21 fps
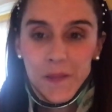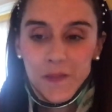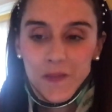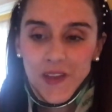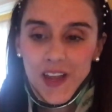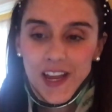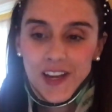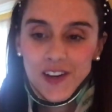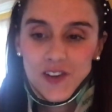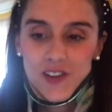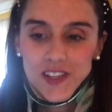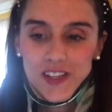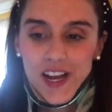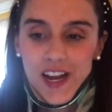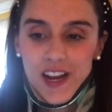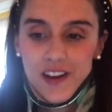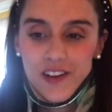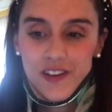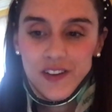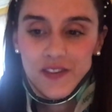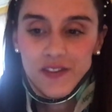and just kind
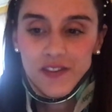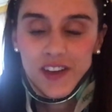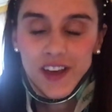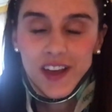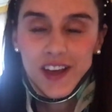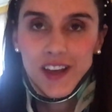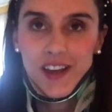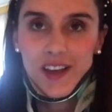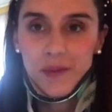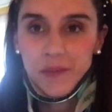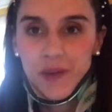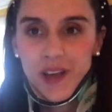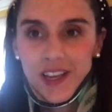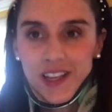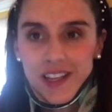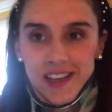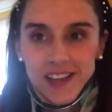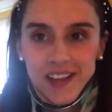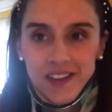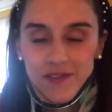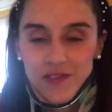of
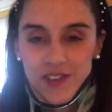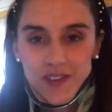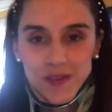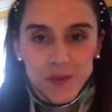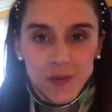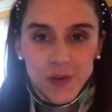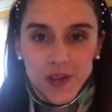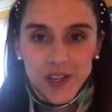making invisible